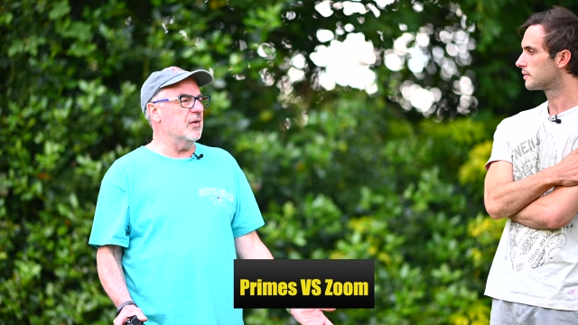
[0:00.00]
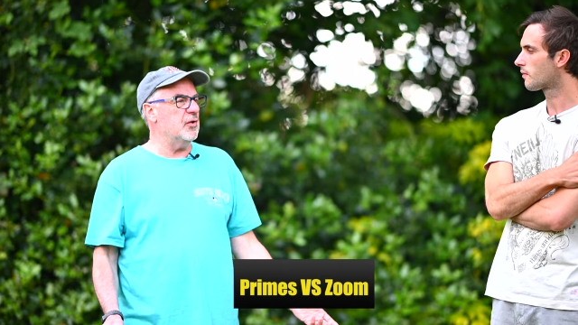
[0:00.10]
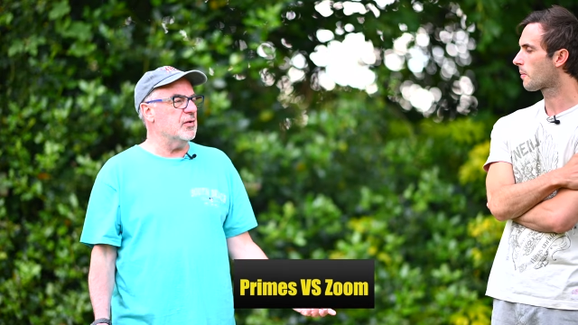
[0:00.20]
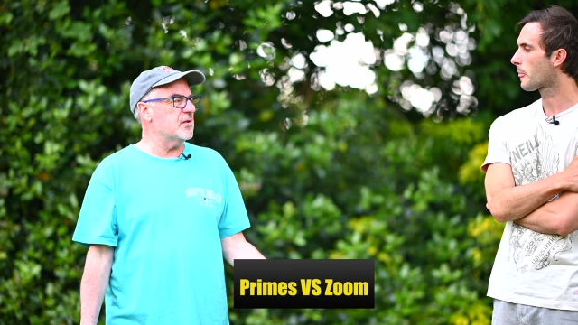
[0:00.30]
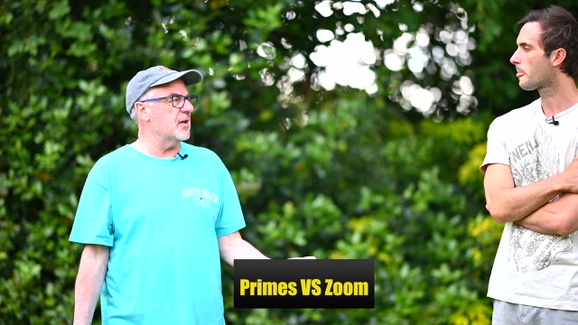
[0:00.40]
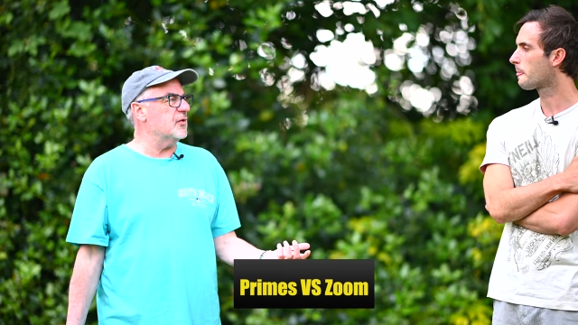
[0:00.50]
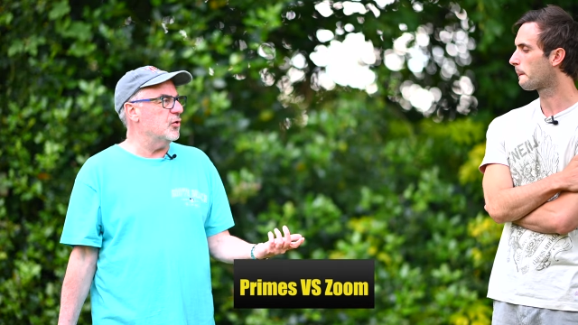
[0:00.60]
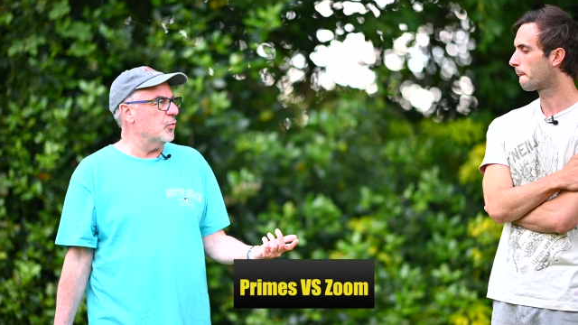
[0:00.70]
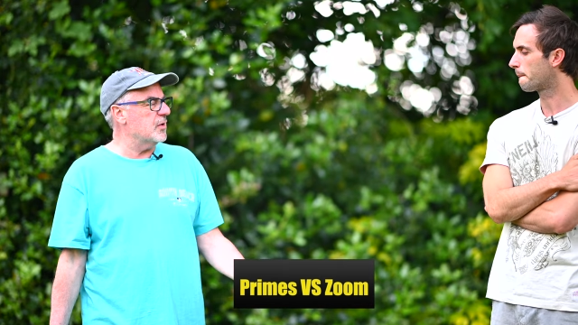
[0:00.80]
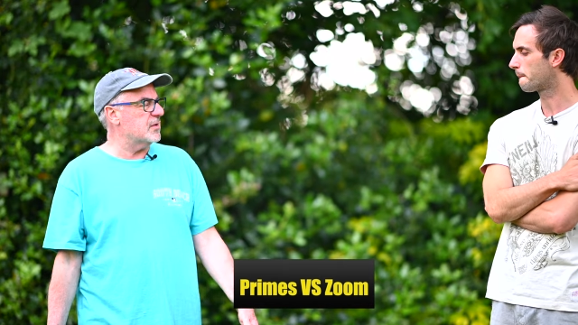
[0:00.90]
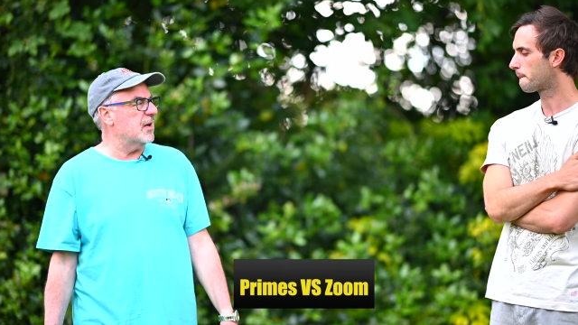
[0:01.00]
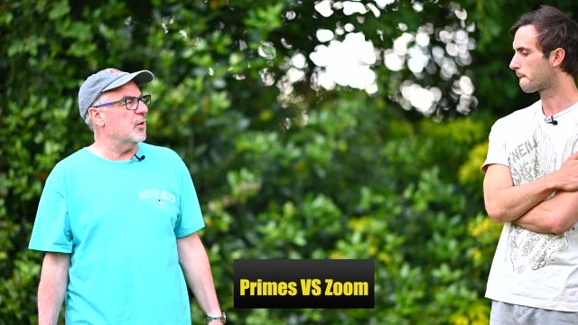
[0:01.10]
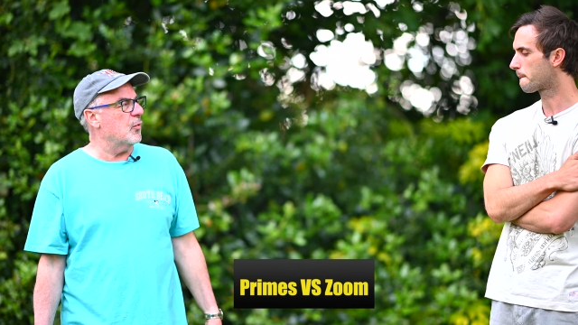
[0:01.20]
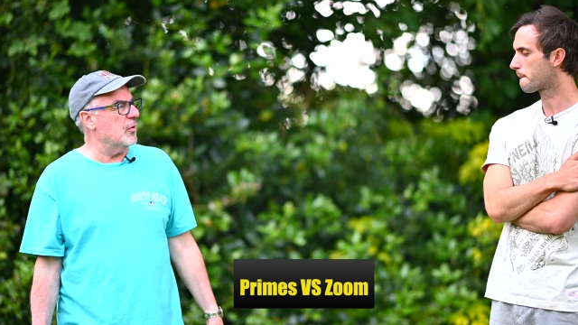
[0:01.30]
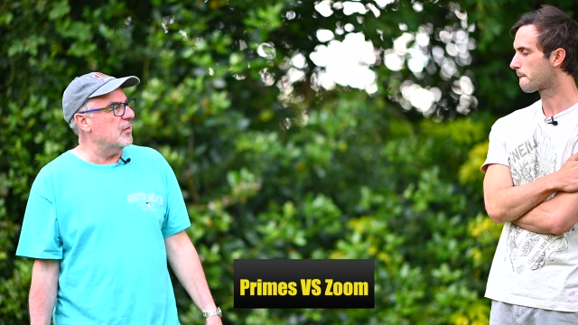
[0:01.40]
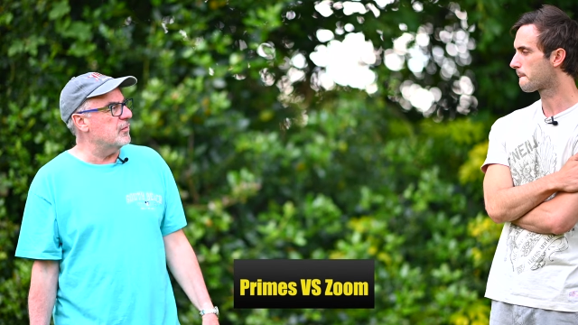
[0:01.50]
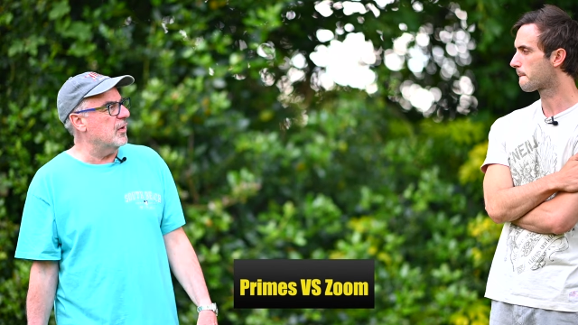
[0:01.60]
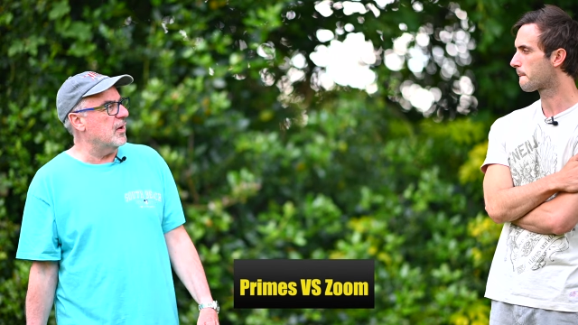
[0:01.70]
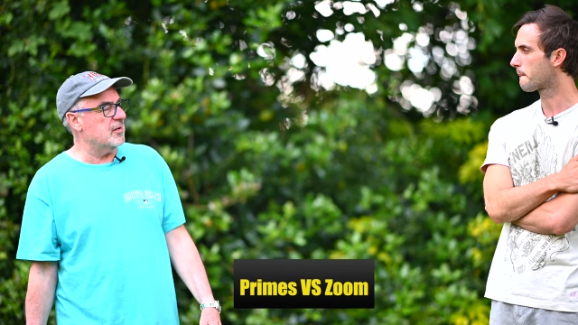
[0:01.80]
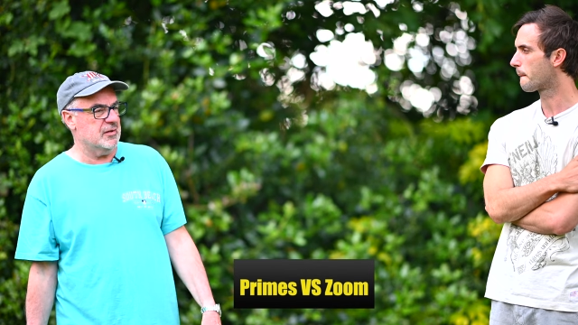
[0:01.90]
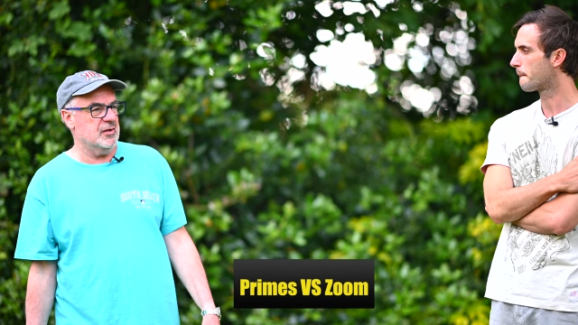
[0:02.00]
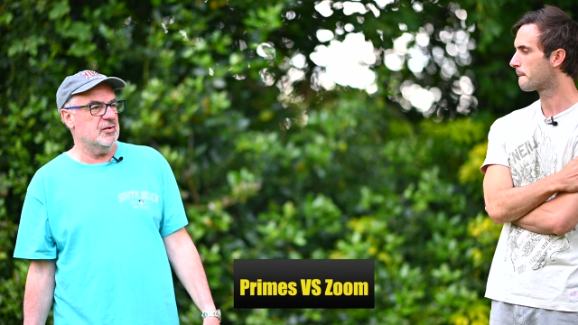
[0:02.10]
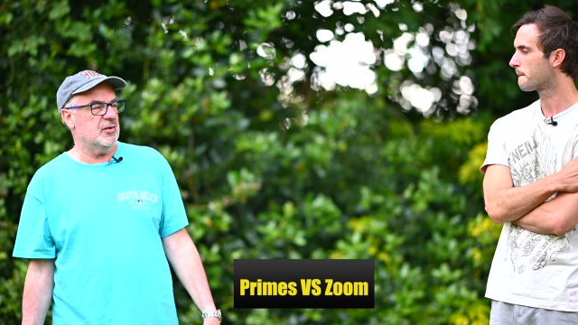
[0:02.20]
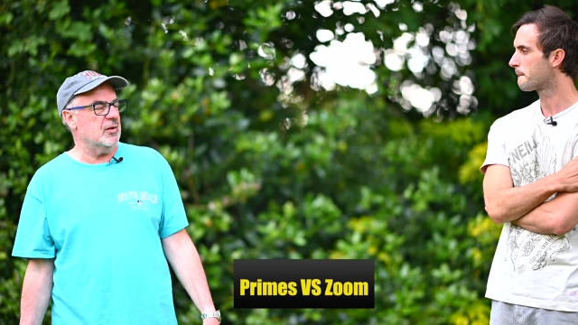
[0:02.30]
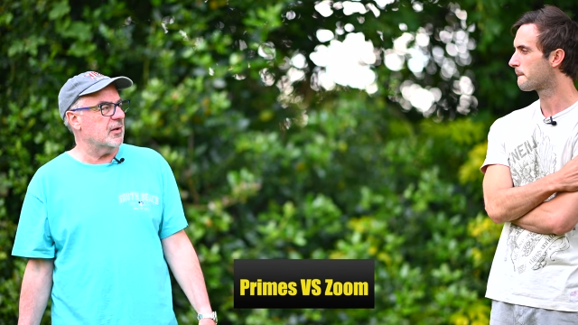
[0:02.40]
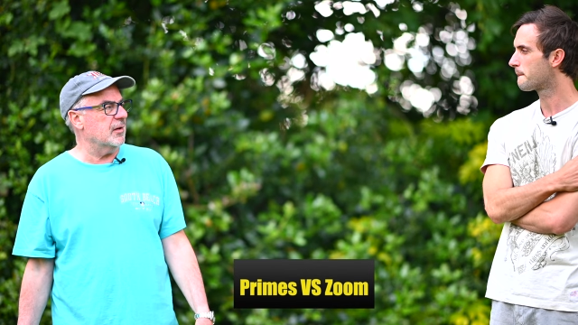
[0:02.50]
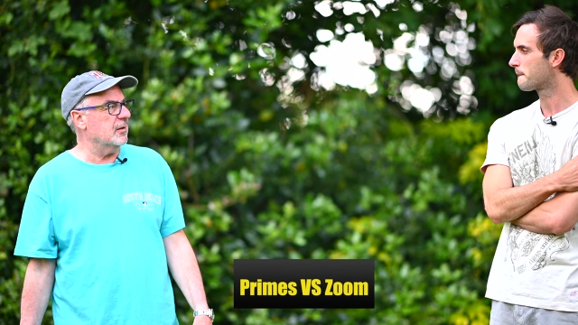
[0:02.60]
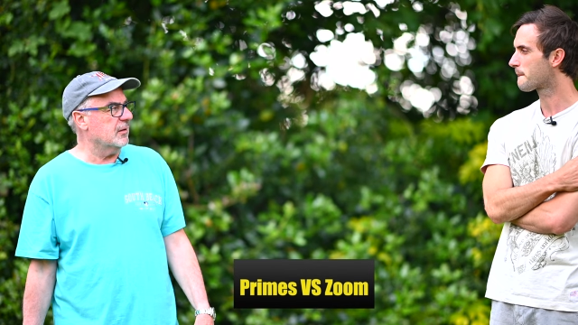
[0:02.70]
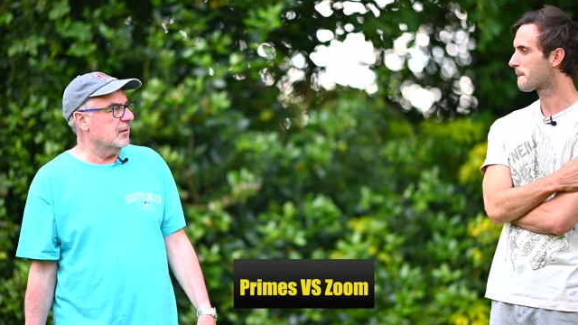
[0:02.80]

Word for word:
Speaker 1: If you'd have said, do you want to take the 105? I said, you're joking.